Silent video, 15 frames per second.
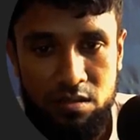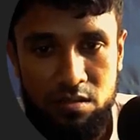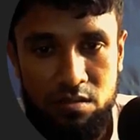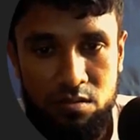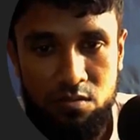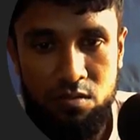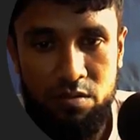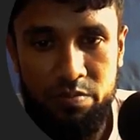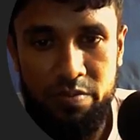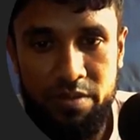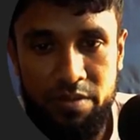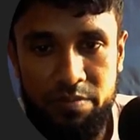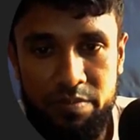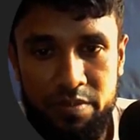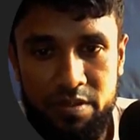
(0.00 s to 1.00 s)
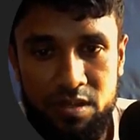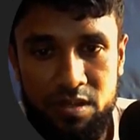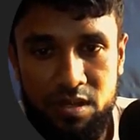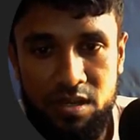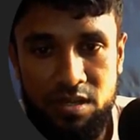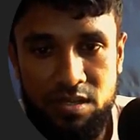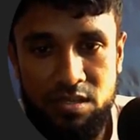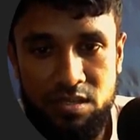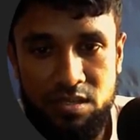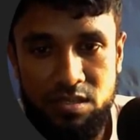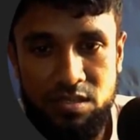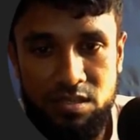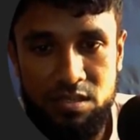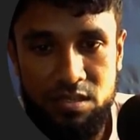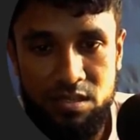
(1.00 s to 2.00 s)
copy every.
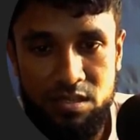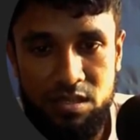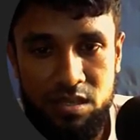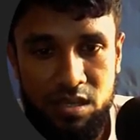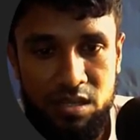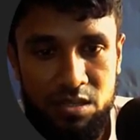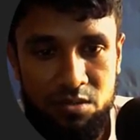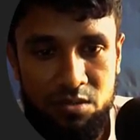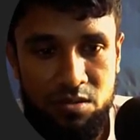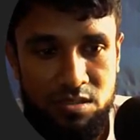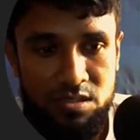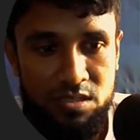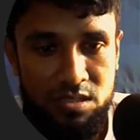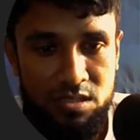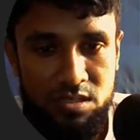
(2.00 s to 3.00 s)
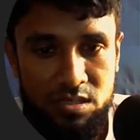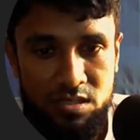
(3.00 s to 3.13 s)
Here you can see